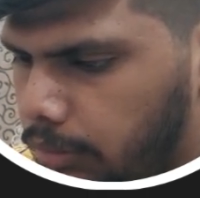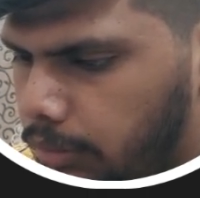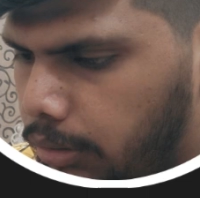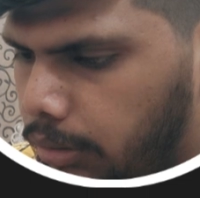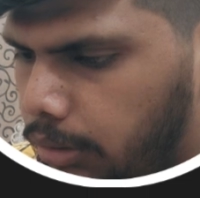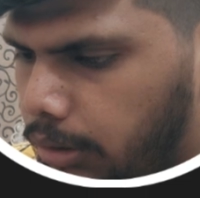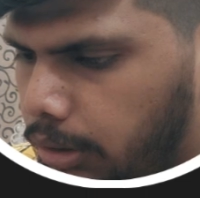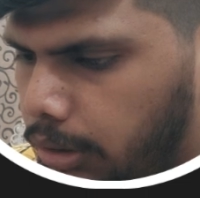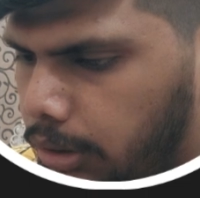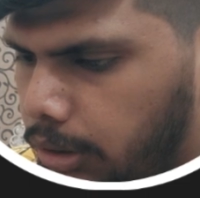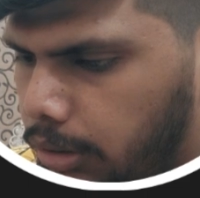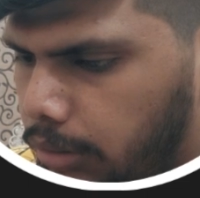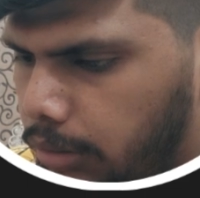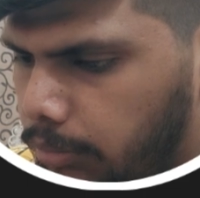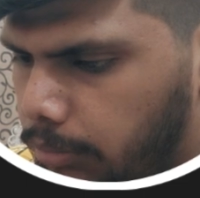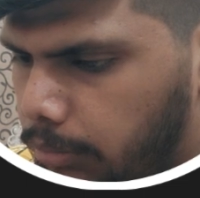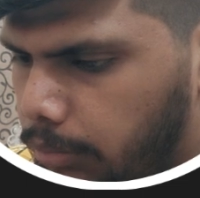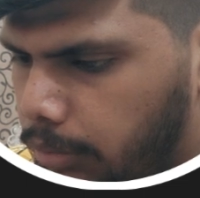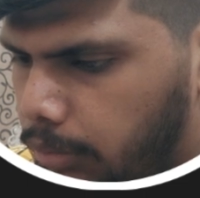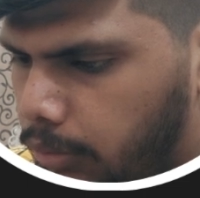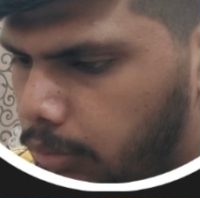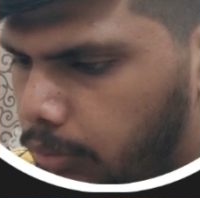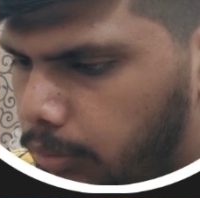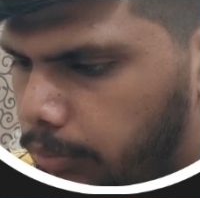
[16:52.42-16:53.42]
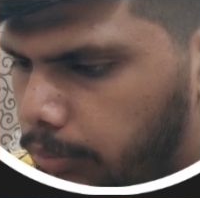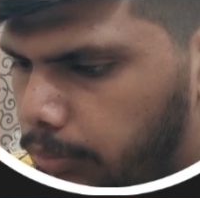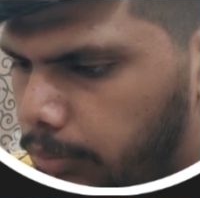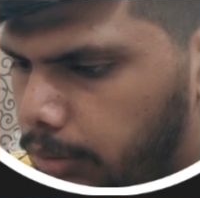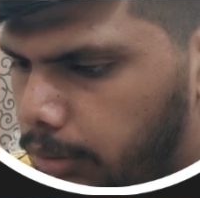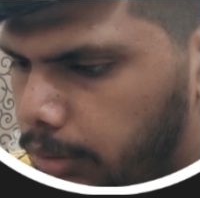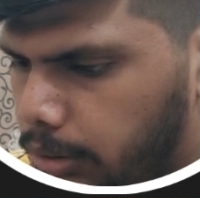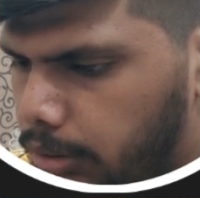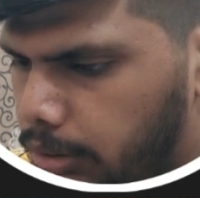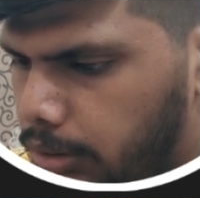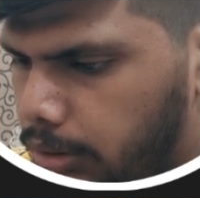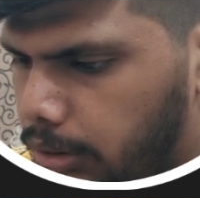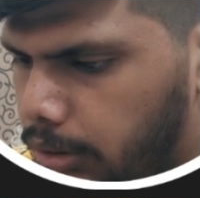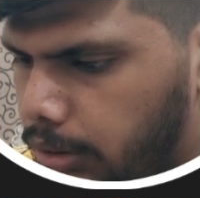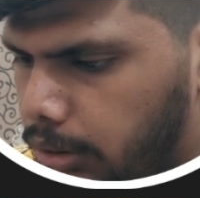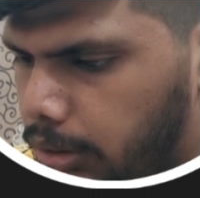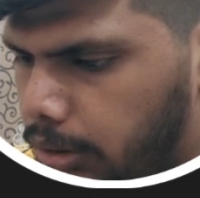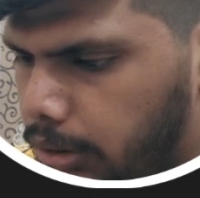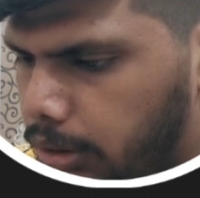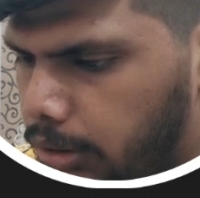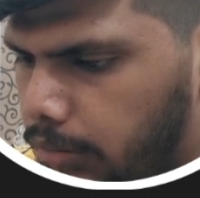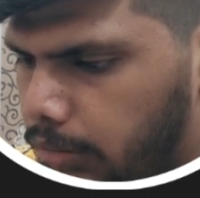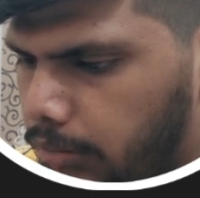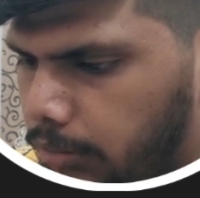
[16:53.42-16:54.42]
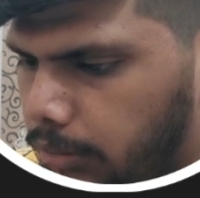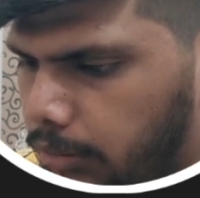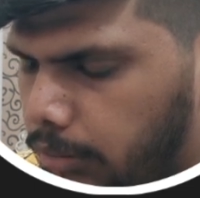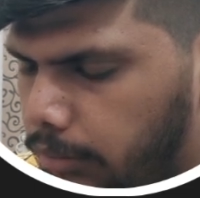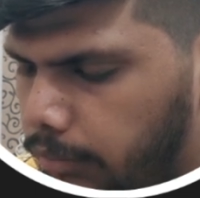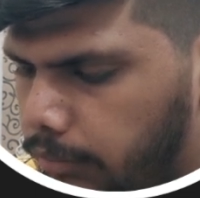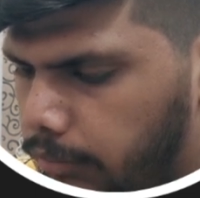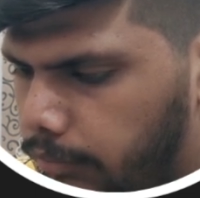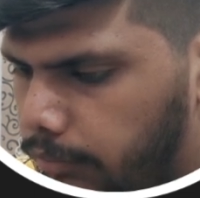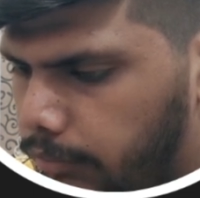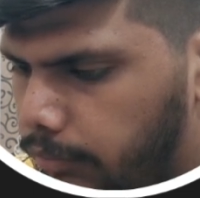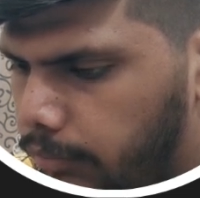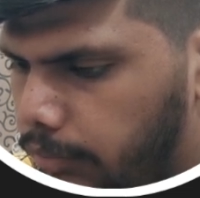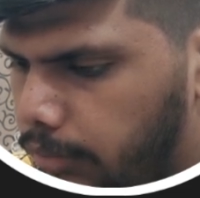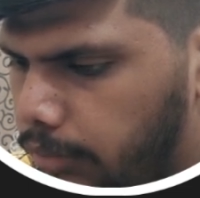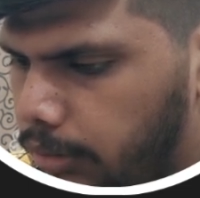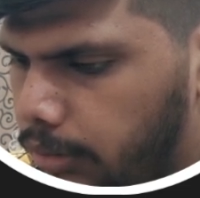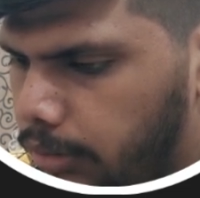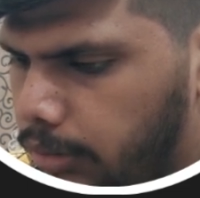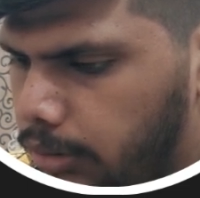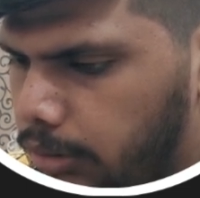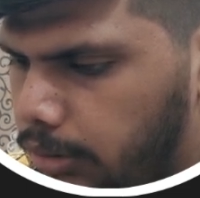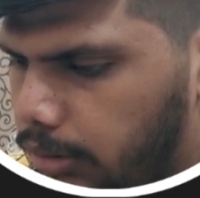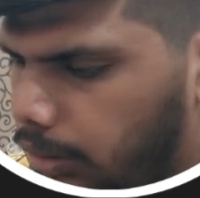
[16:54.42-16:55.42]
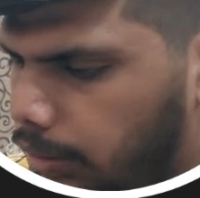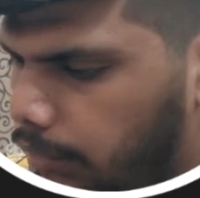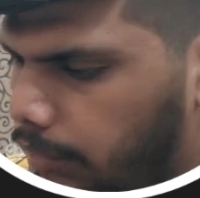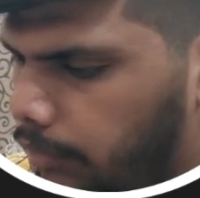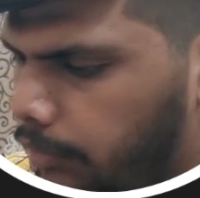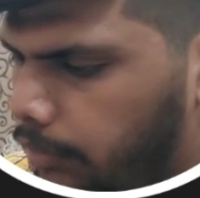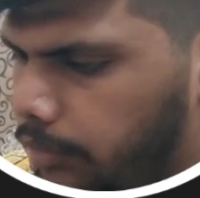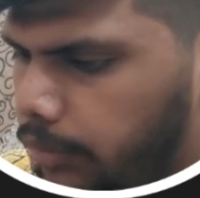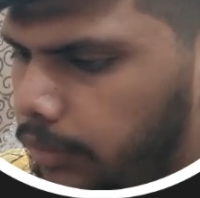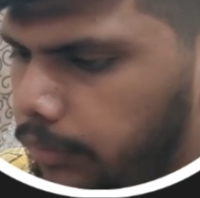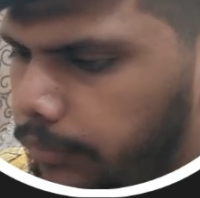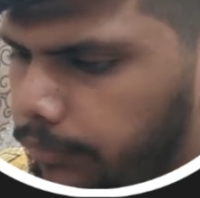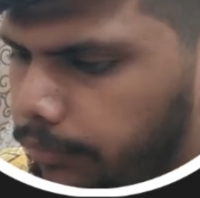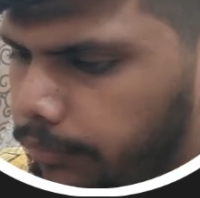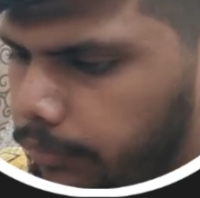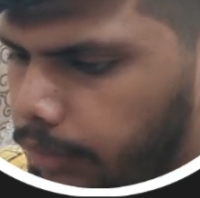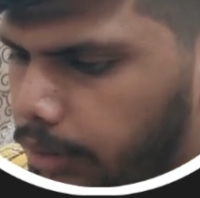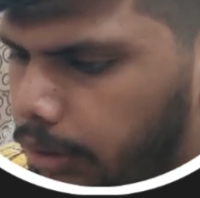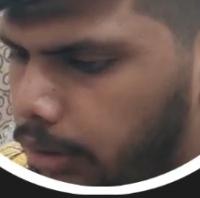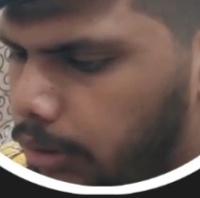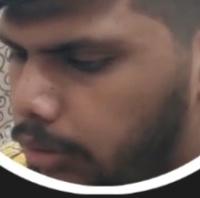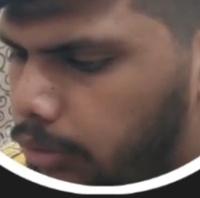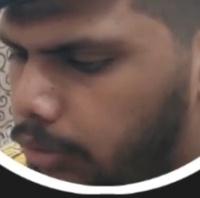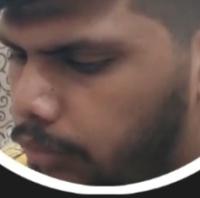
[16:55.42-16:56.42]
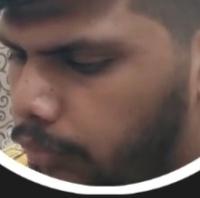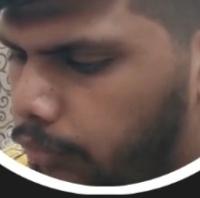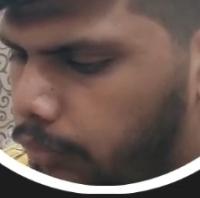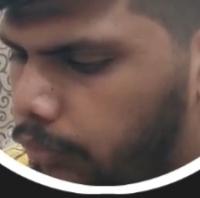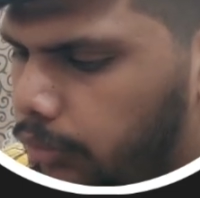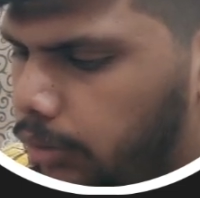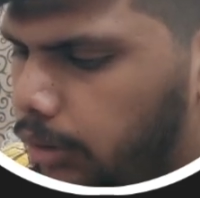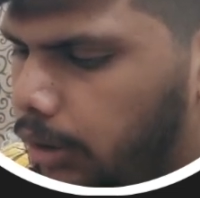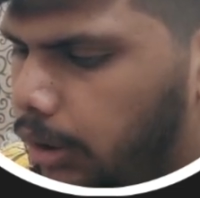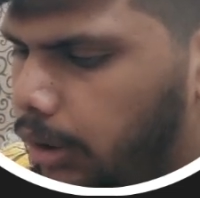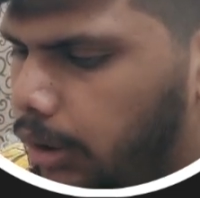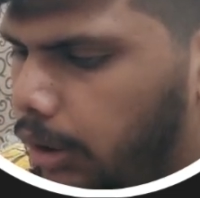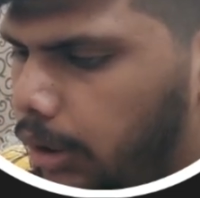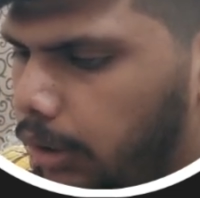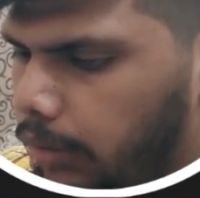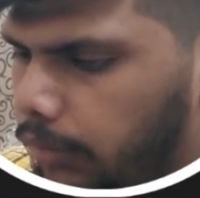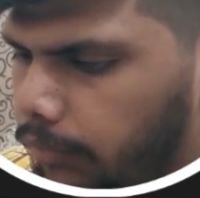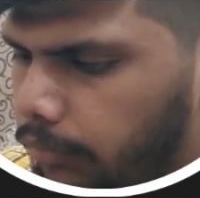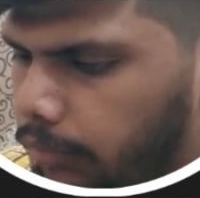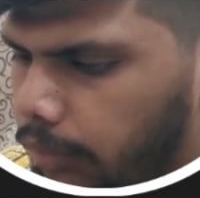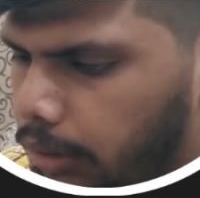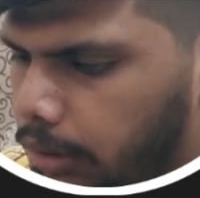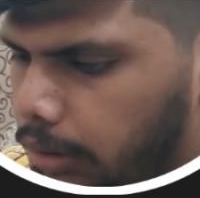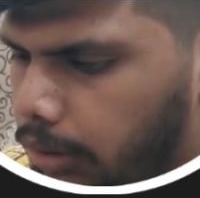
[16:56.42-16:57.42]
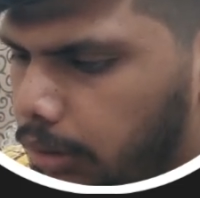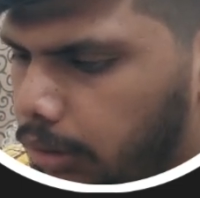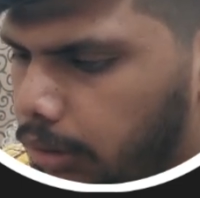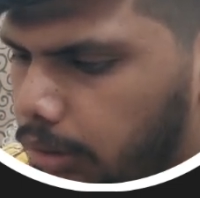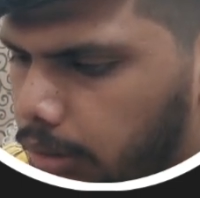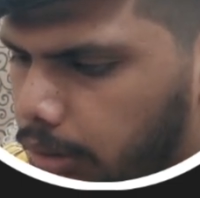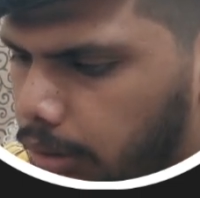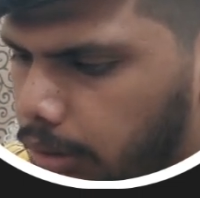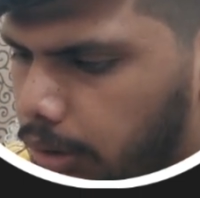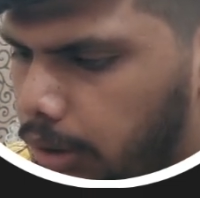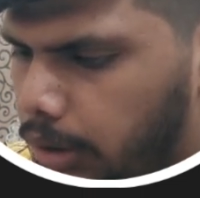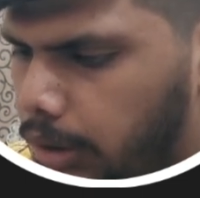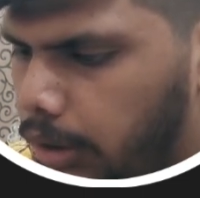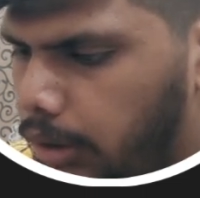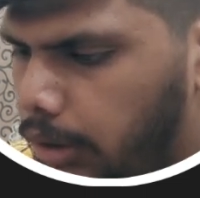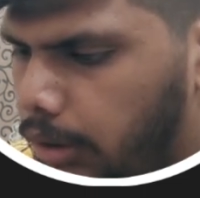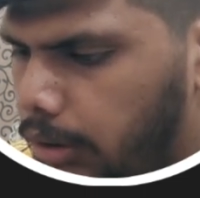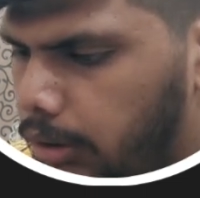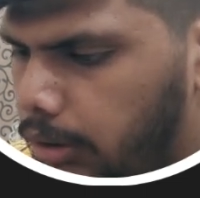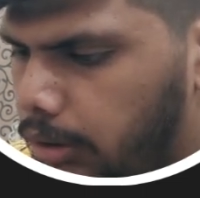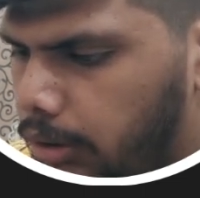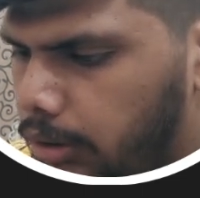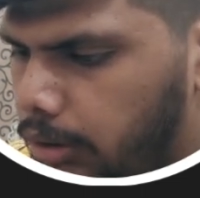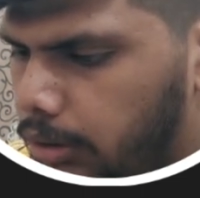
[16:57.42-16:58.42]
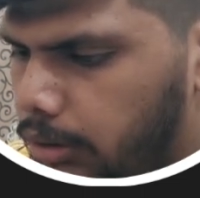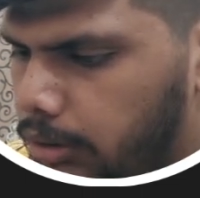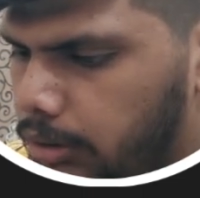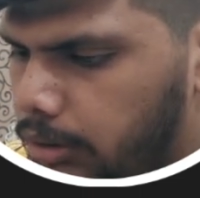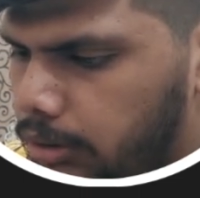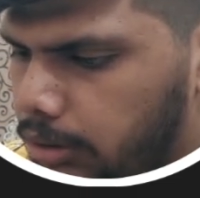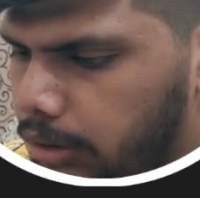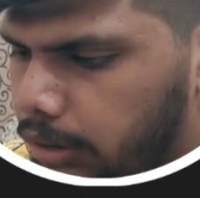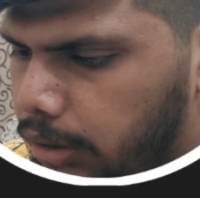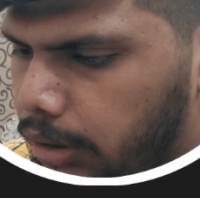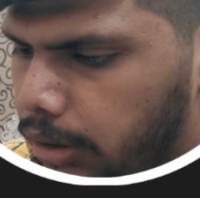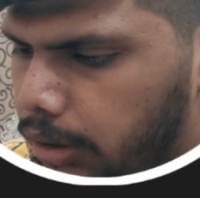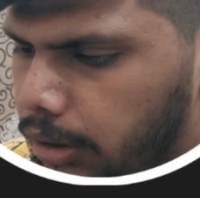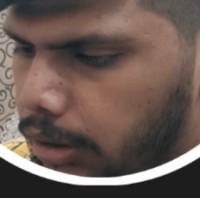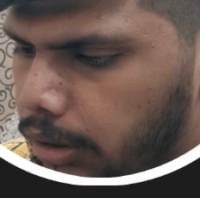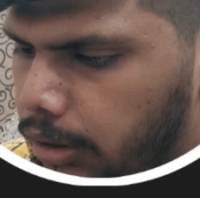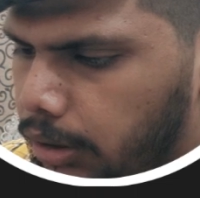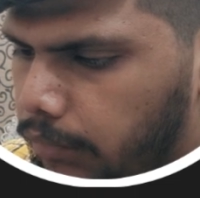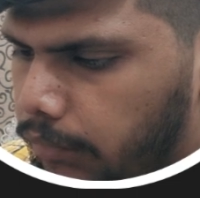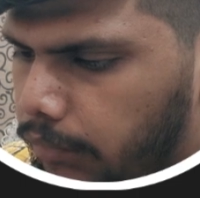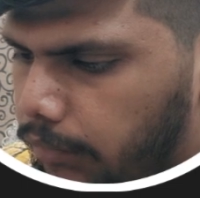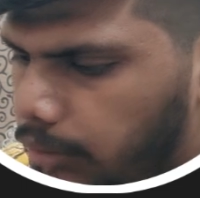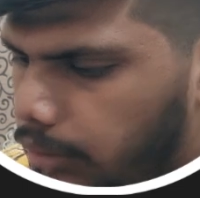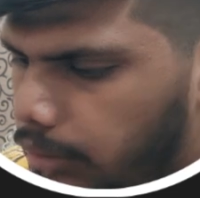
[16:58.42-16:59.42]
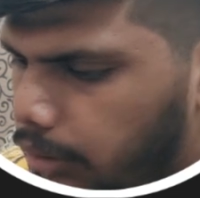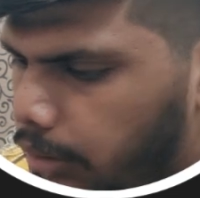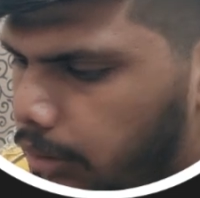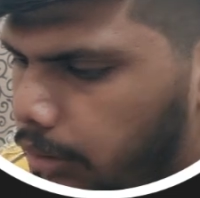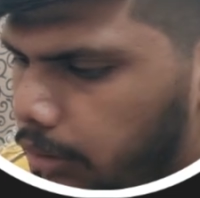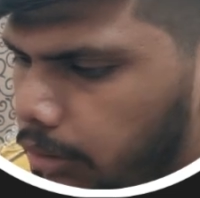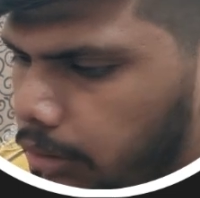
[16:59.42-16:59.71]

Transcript: let me copy this and let me here is here. So for that I will need set interval